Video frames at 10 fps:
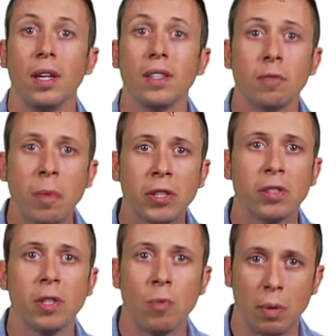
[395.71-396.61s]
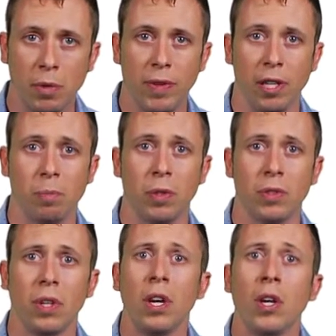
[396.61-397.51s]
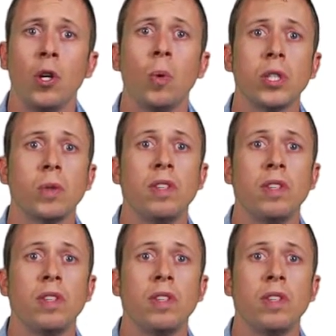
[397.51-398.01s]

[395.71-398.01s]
especially web developers who want to